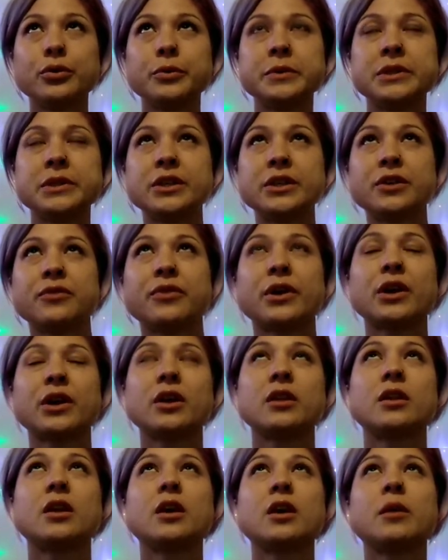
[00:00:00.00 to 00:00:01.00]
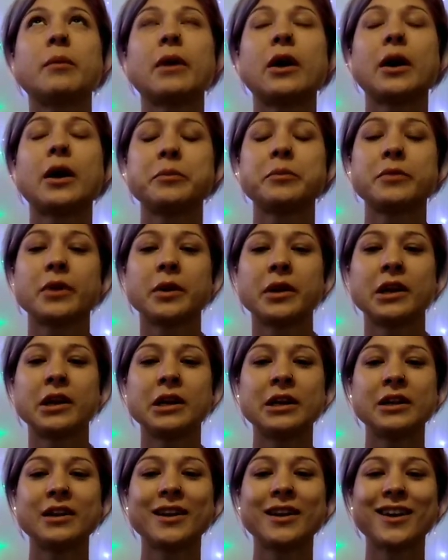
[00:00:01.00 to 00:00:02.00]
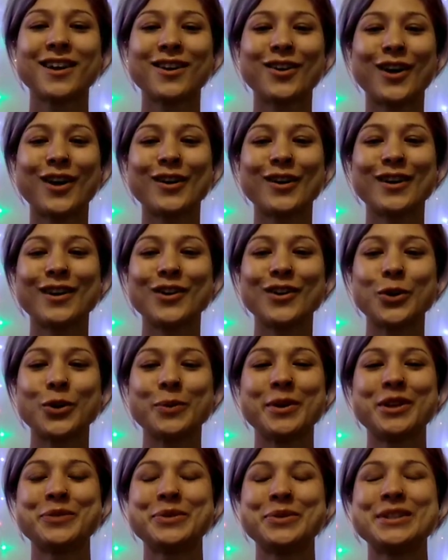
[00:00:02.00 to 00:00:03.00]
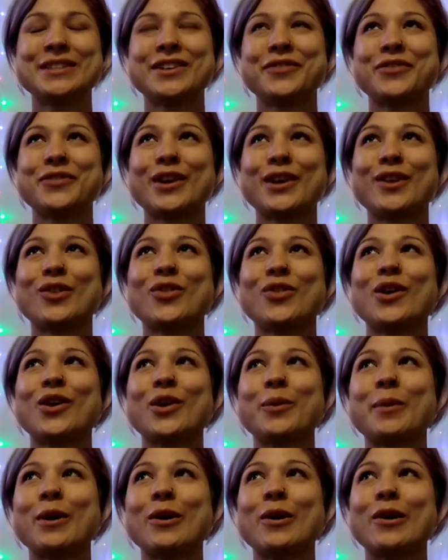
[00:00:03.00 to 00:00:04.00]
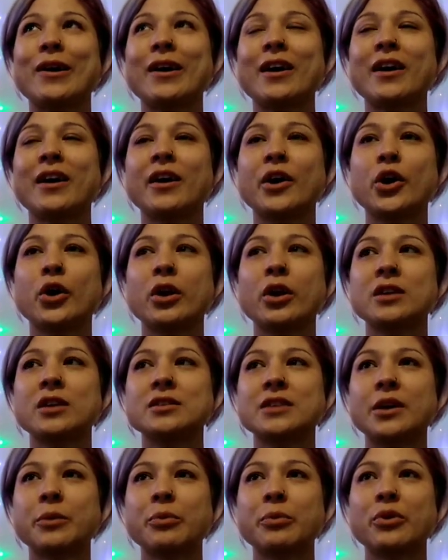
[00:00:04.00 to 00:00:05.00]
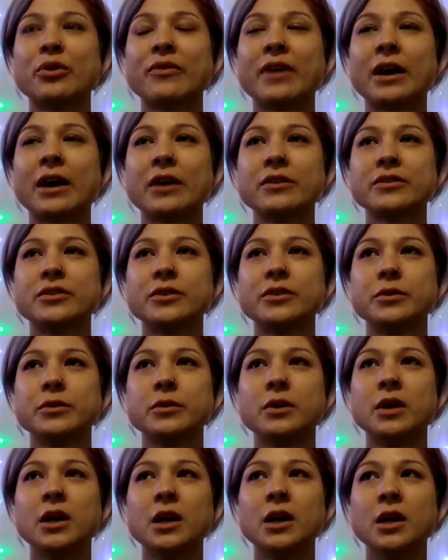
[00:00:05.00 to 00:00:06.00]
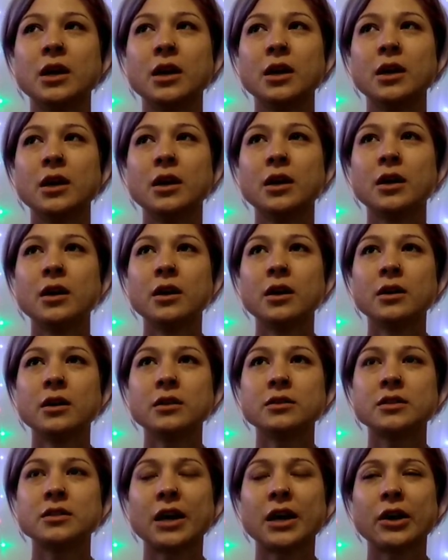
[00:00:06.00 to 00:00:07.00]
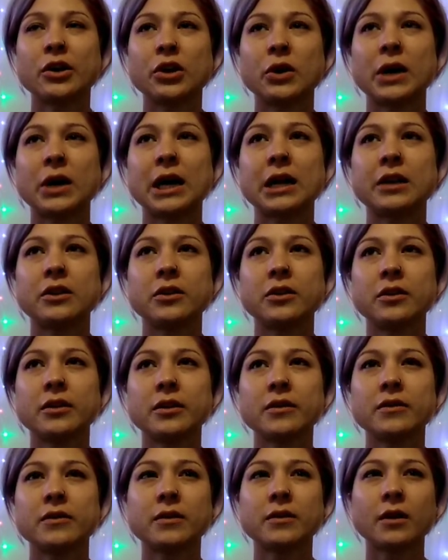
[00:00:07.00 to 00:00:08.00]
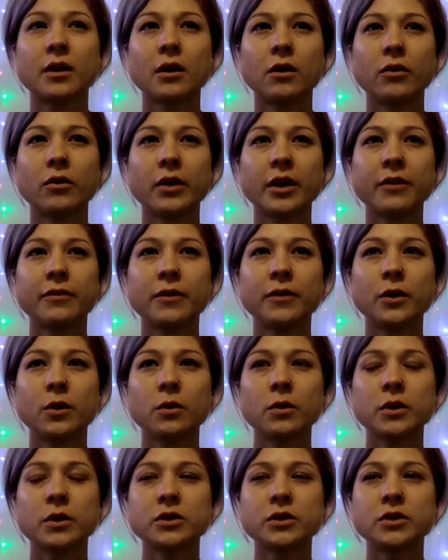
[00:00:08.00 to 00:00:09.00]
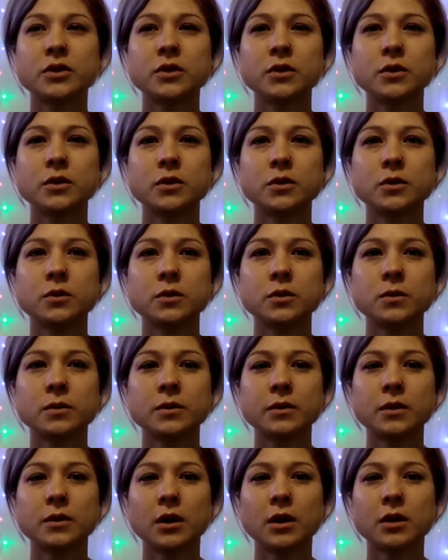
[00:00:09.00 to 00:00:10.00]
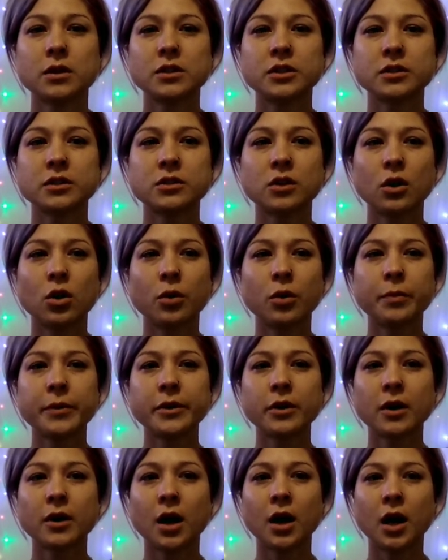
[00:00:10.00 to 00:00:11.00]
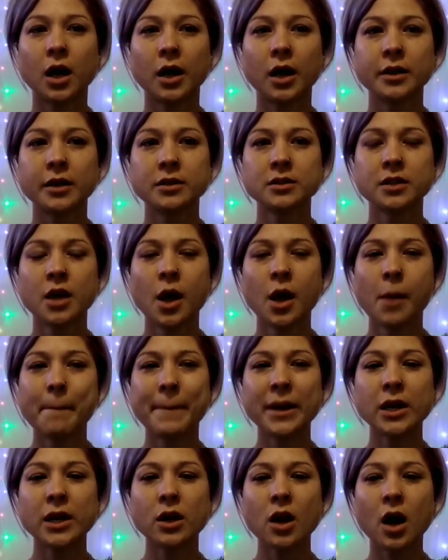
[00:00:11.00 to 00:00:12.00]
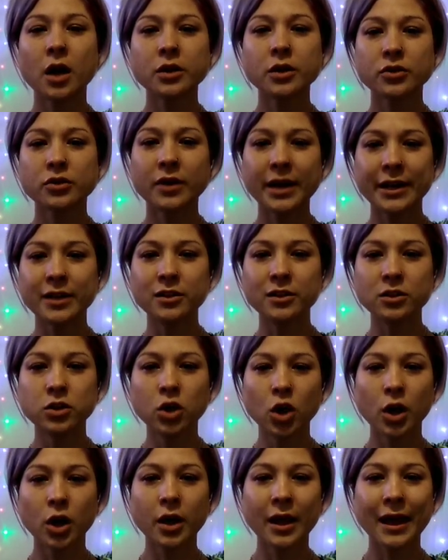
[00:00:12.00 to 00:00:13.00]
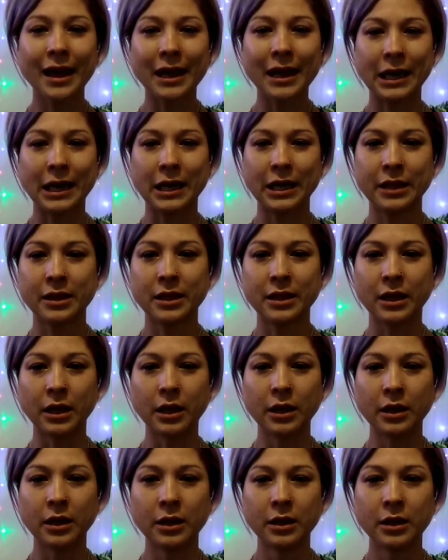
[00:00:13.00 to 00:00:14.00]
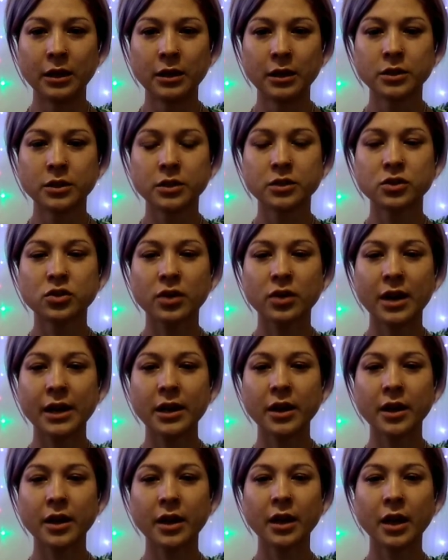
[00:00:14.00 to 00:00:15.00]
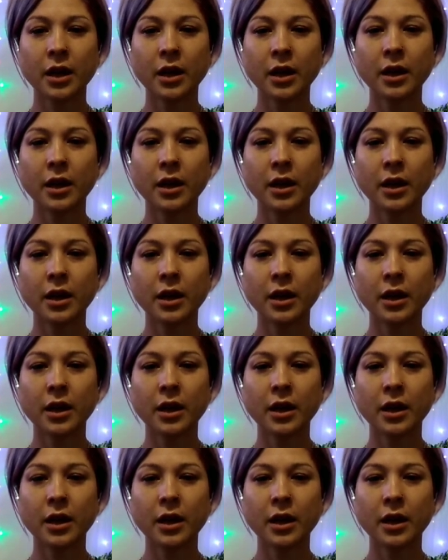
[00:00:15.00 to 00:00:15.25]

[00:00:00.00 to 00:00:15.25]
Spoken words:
me see if I can think about, I need to get grounded a little bit. Let me see if I can think about a good example of how to tell you how to do this. So if you were to just open your eyes, but not try to look at anything, just try to